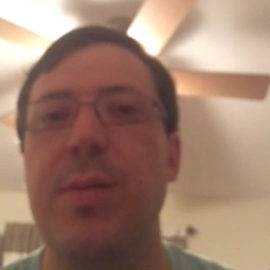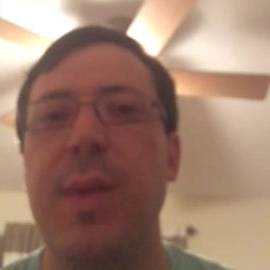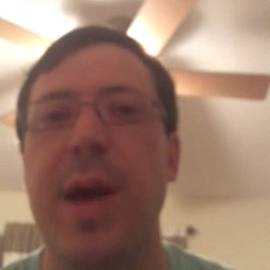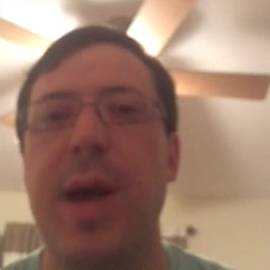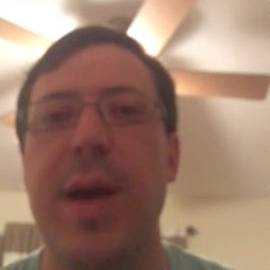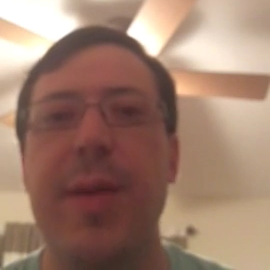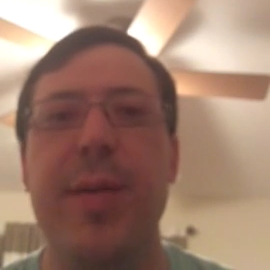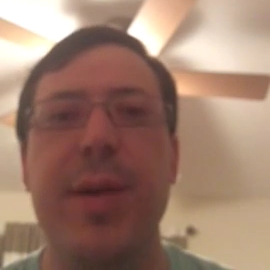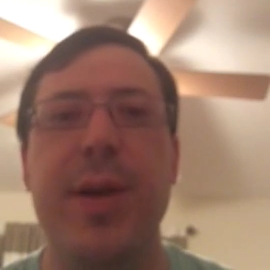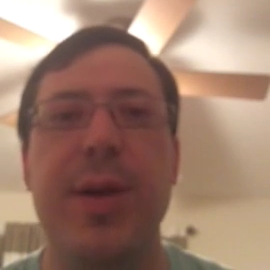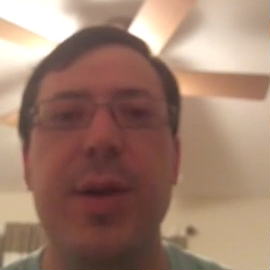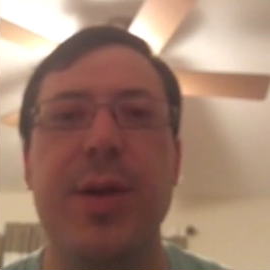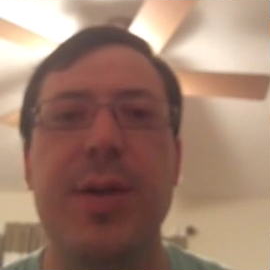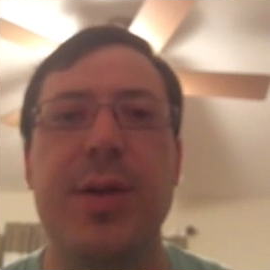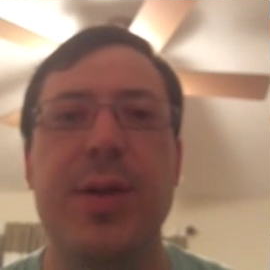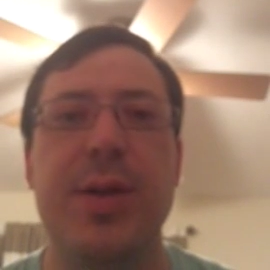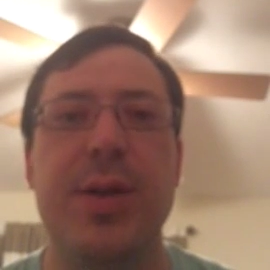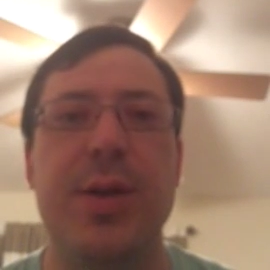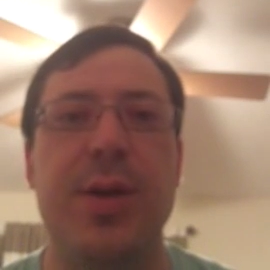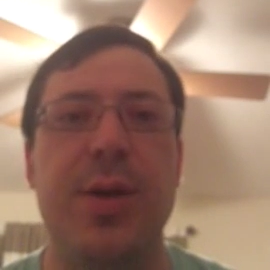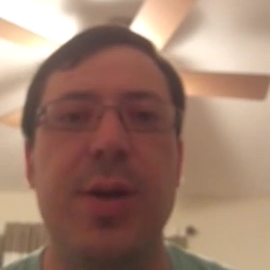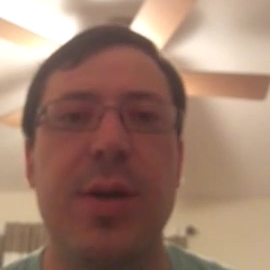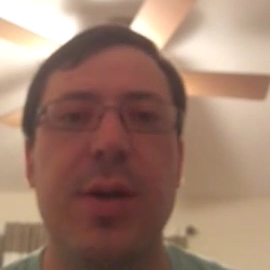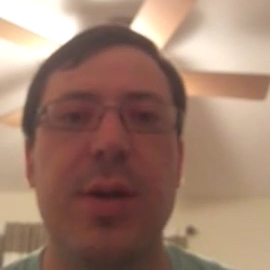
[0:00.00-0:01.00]
maybe
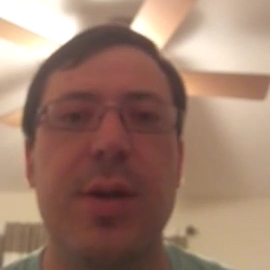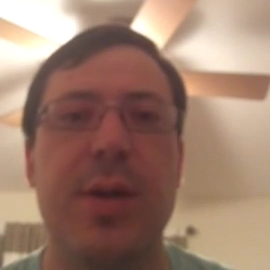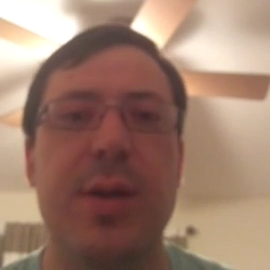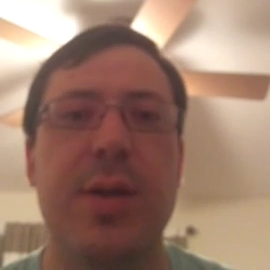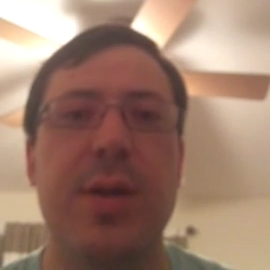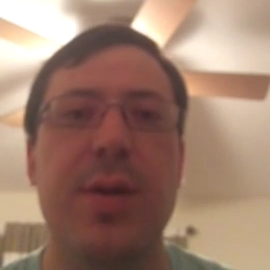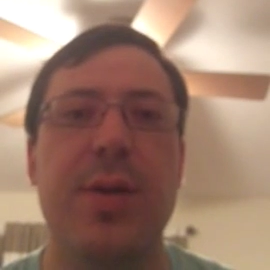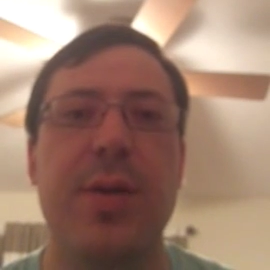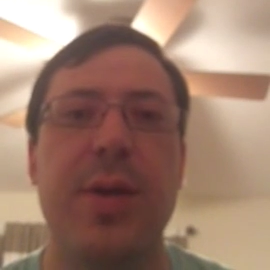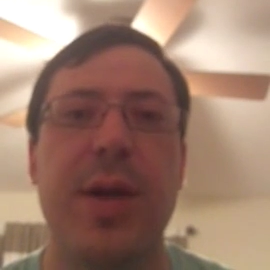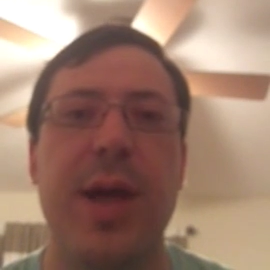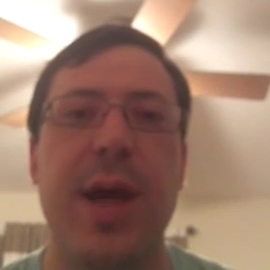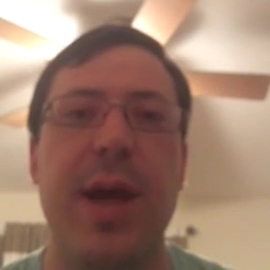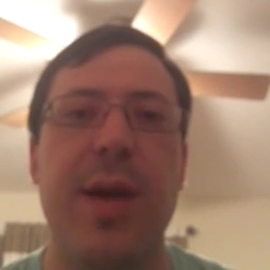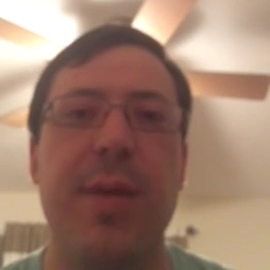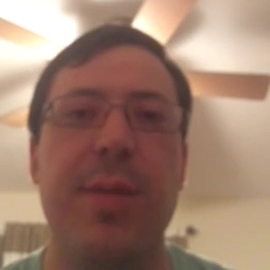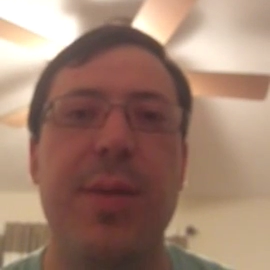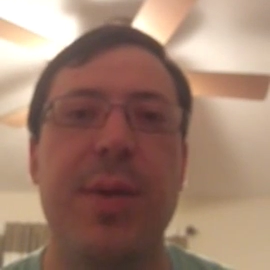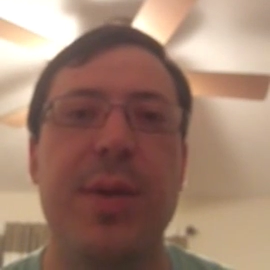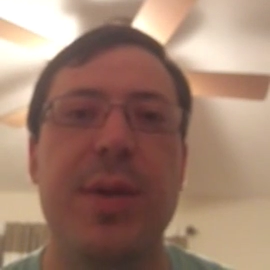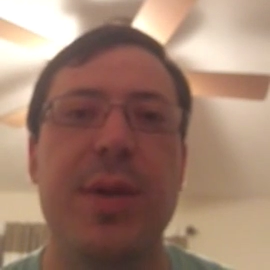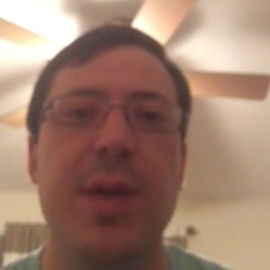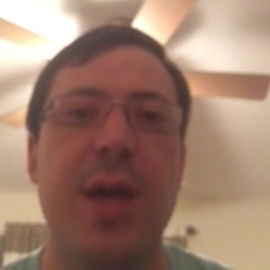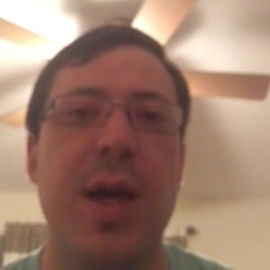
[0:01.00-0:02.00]
using drugs on
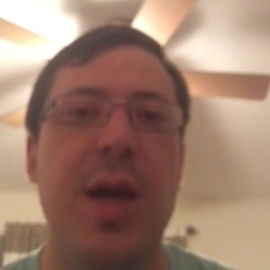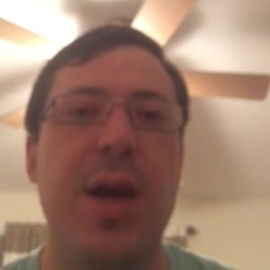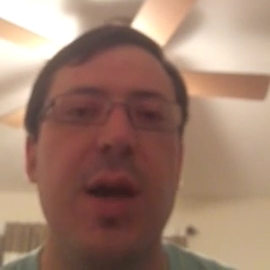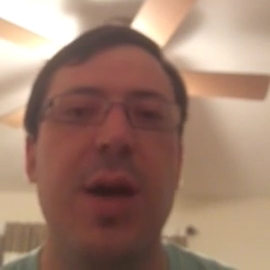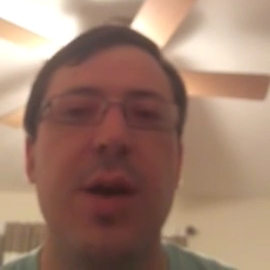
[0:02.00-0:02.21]
campus.